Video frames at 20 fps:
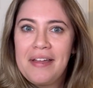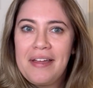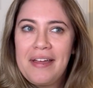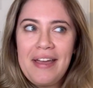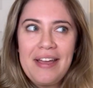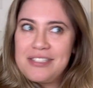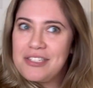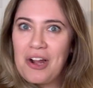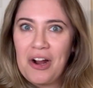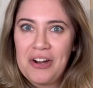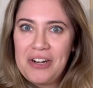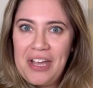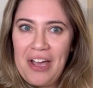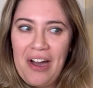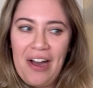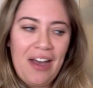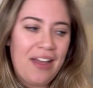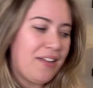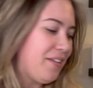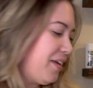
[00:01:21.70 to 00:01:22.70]
it's already
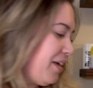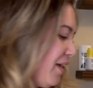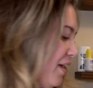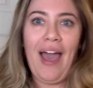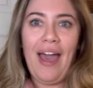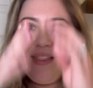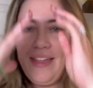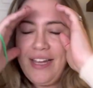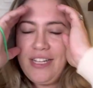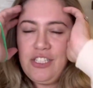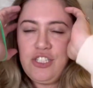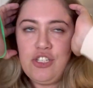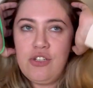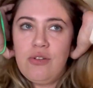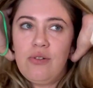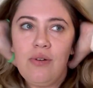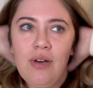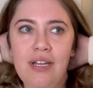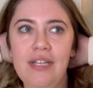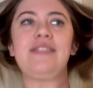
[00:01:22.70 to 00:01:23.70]
hot. I like
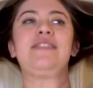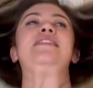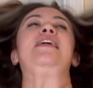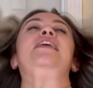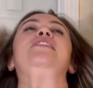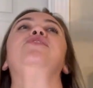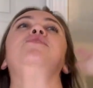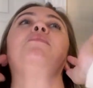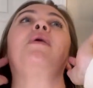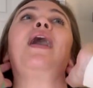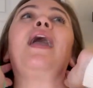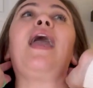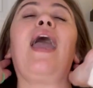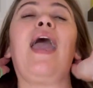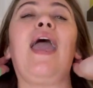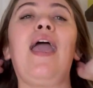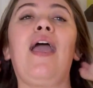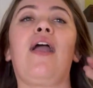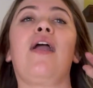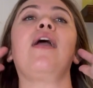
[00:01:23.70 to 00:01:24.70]
to section my
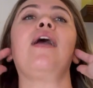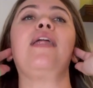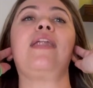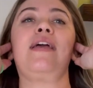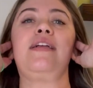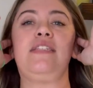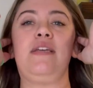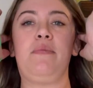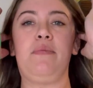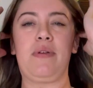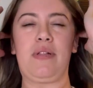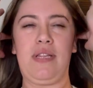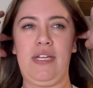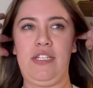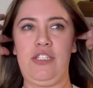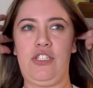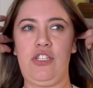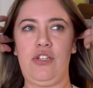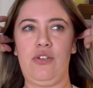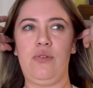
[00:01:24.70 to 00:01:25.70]
hair, and I typically
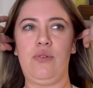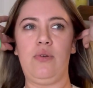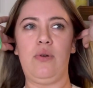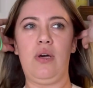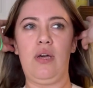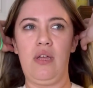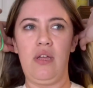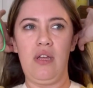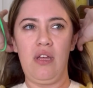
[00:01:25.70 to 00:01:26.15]
do